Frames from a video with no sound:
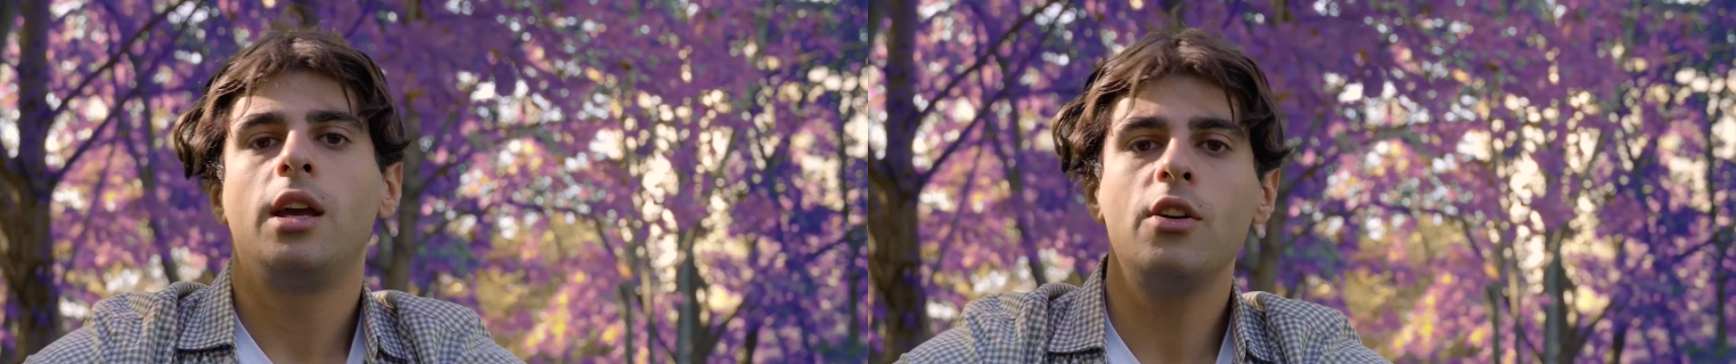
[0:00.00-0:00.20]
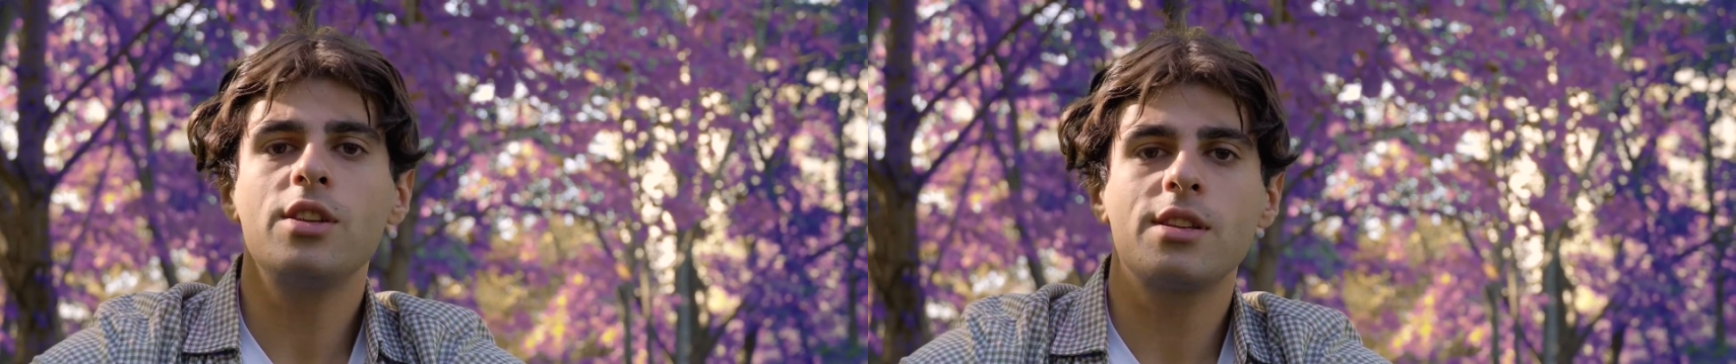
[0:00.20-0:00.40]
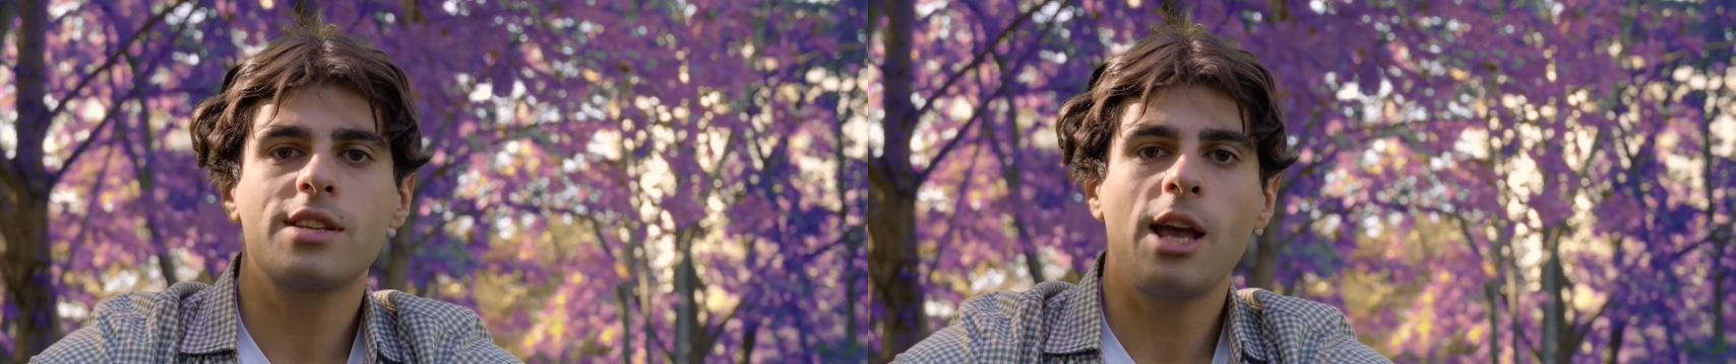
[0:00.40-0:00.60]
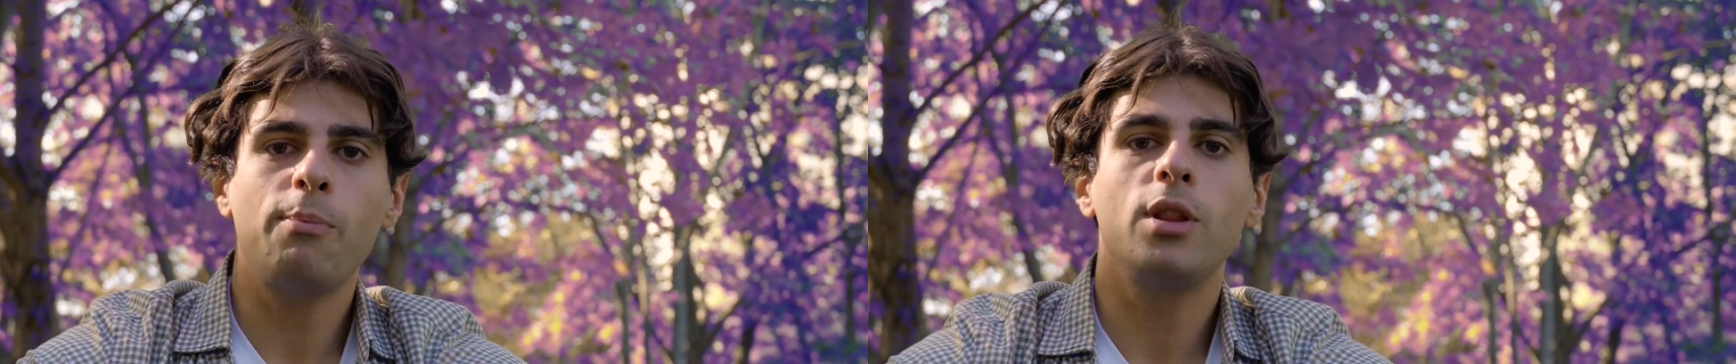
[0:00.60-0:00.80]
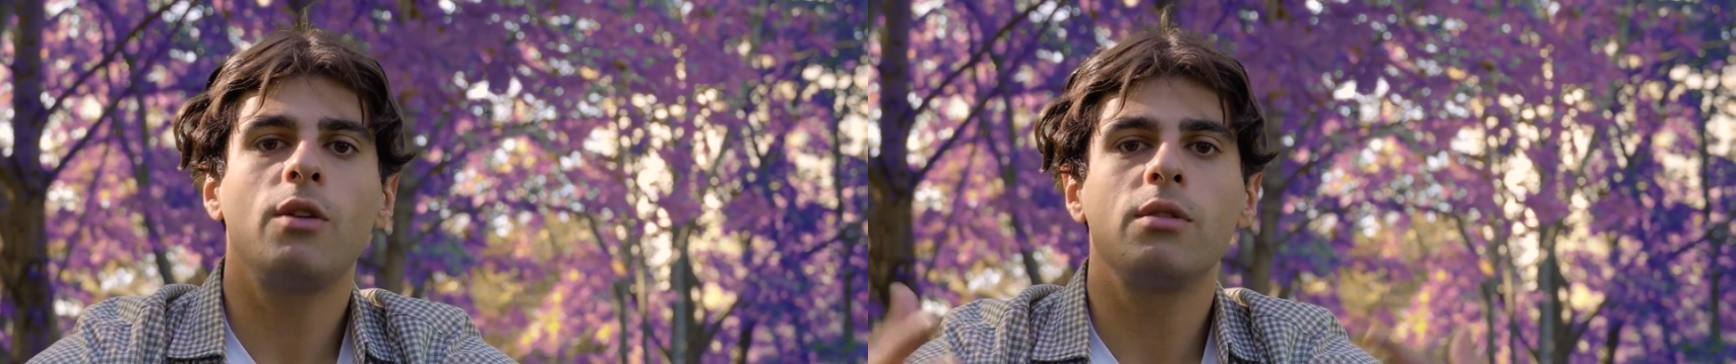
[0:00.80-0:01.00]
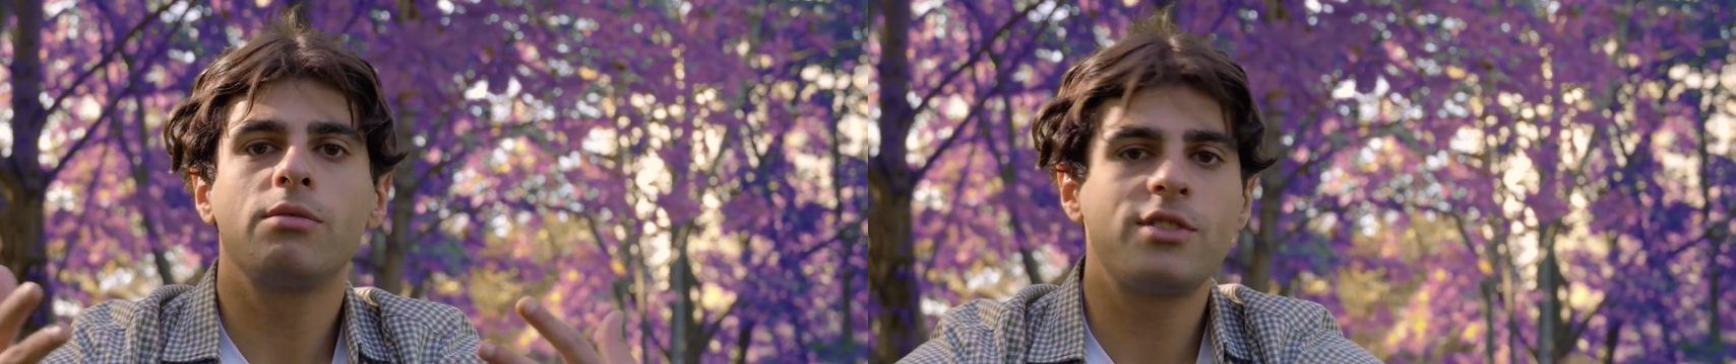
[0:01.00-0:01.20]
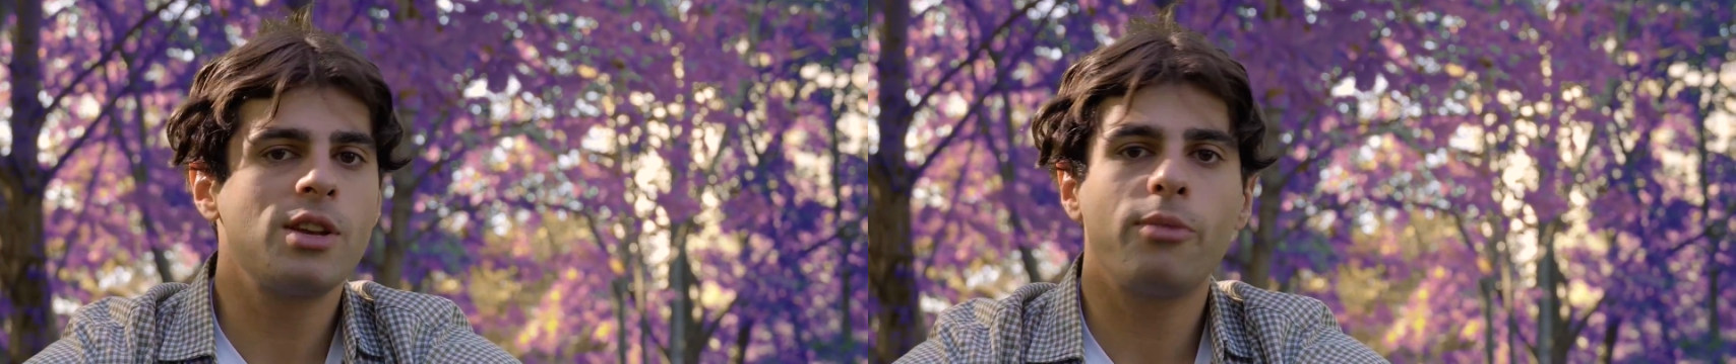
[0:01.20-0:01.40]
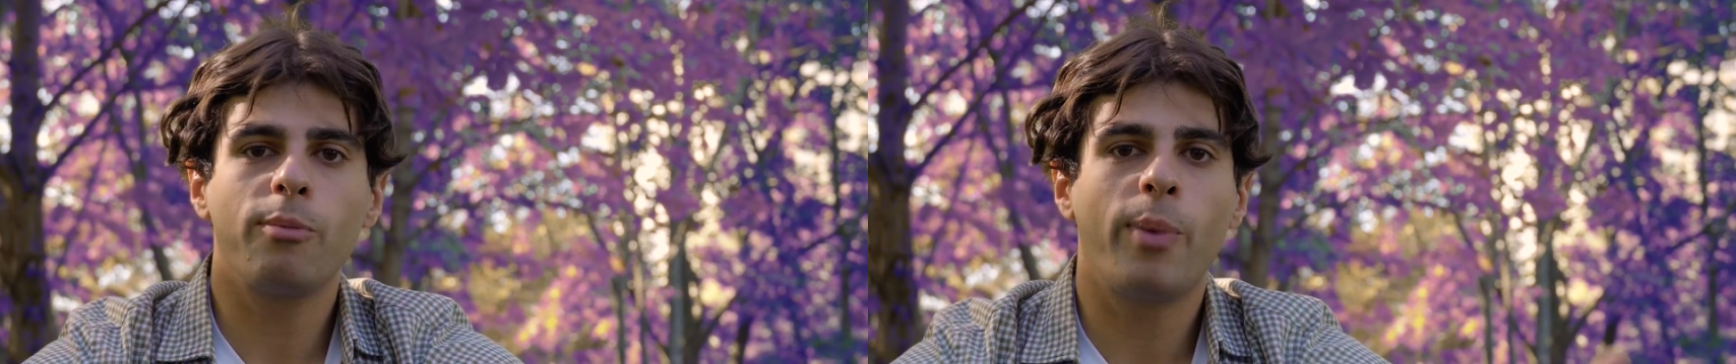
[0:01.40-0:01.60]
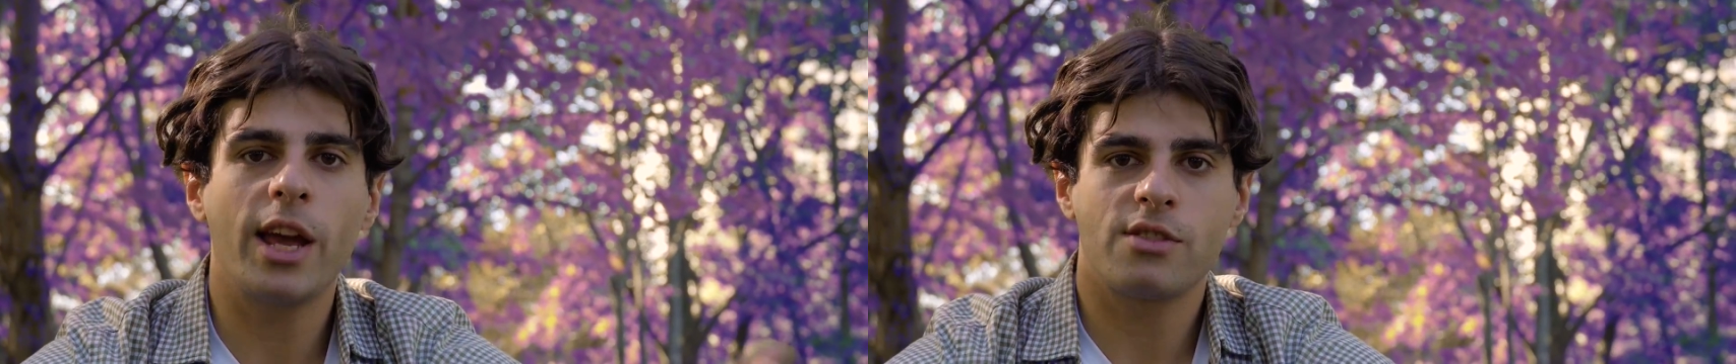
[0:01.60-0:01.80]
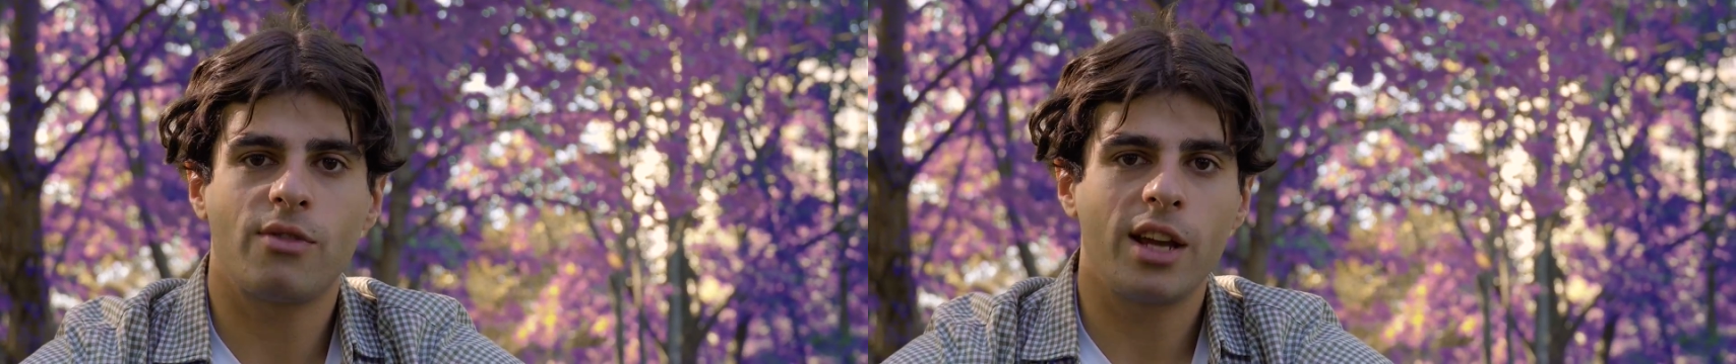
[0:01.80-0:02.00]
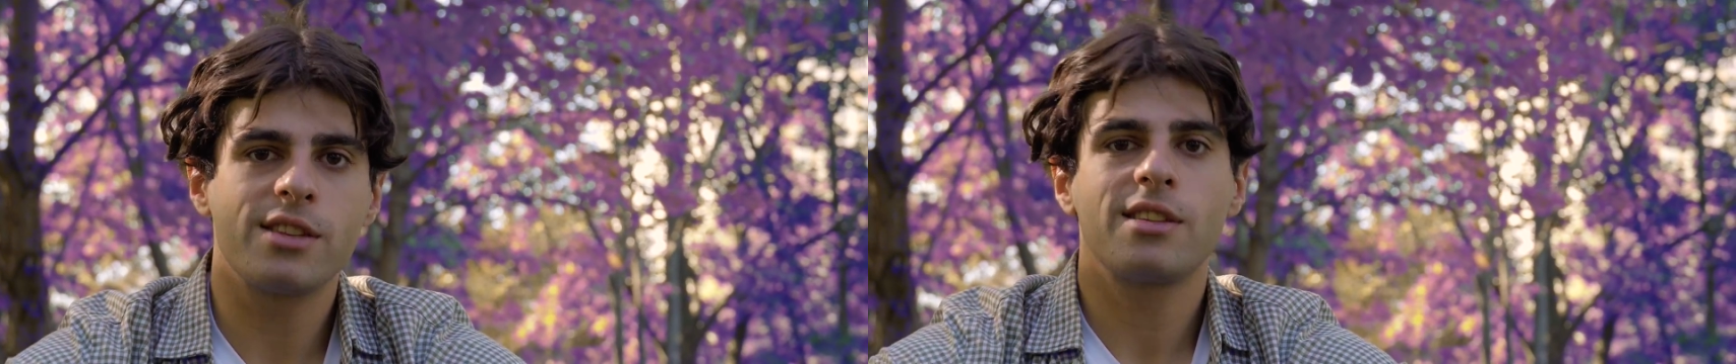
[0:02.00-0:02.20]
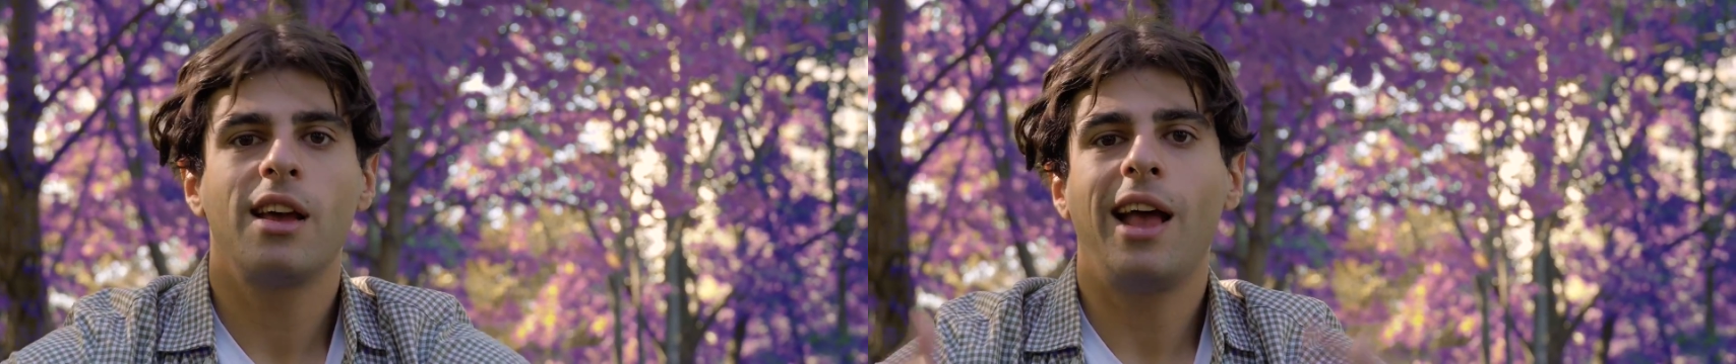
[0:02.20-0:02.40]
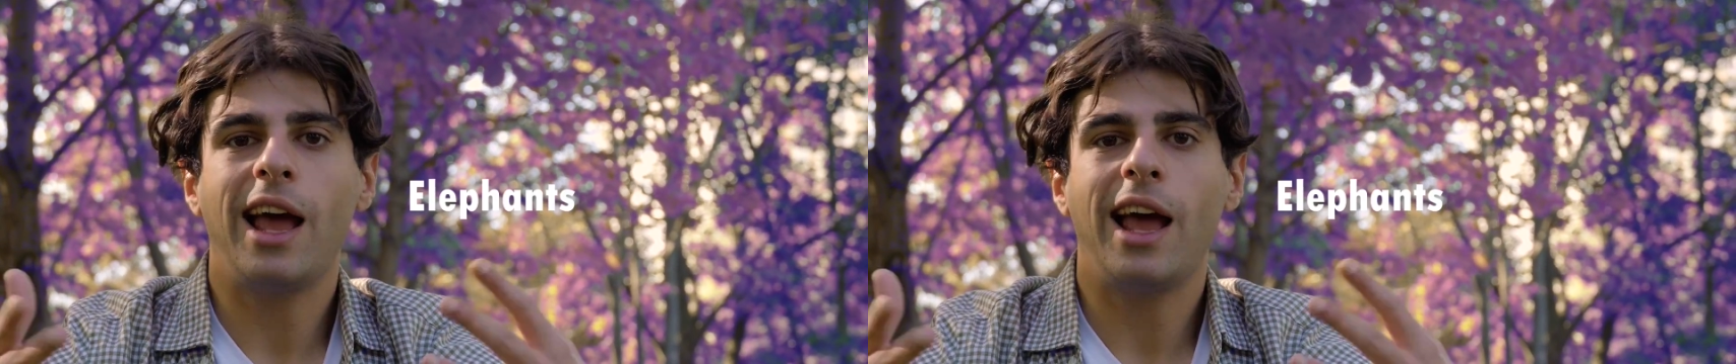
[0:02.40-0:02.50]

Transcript: Here's an example of a simple passphrase.